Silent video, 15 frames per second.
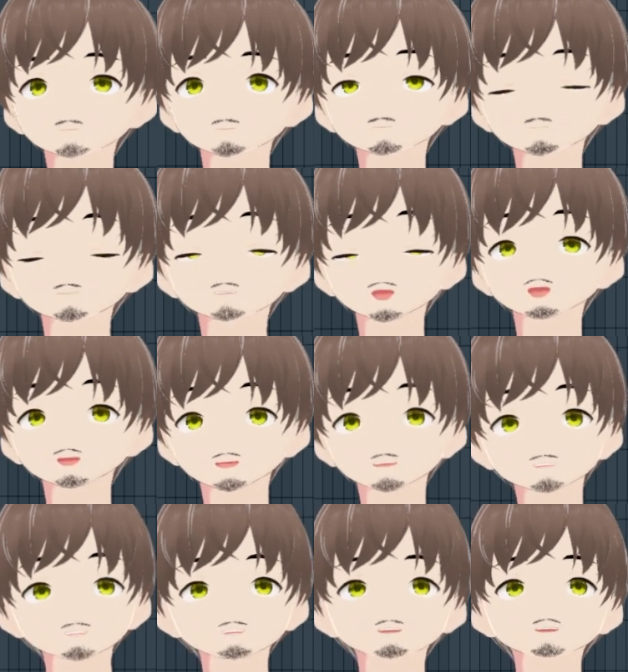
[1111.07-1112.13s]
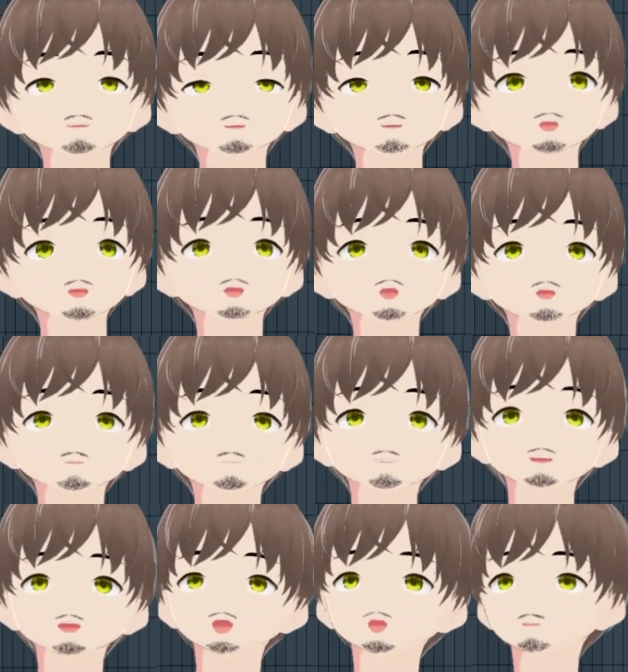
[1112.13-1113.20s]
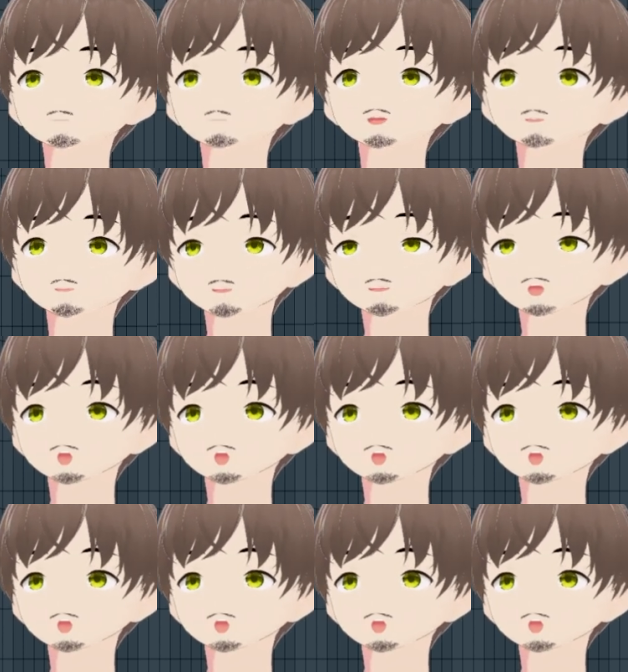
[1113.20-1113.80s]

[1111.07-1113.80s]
stock chain for people and help them out, you know.